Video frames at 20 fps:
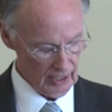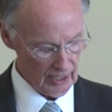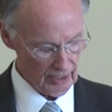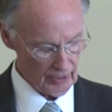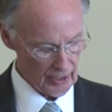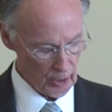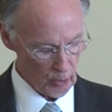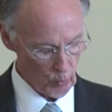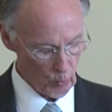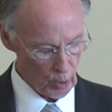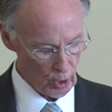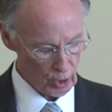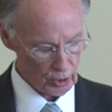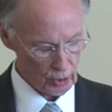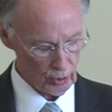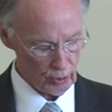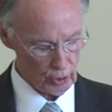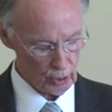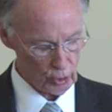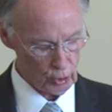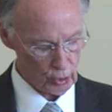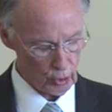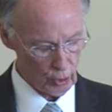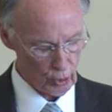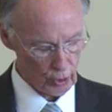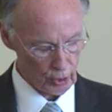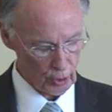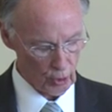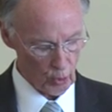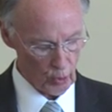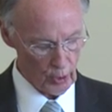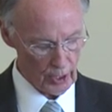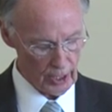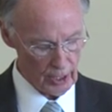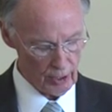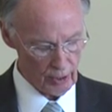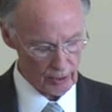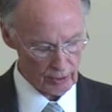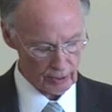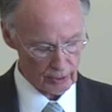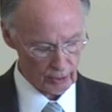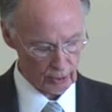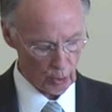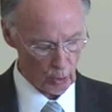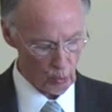And they'll work to ensure coherence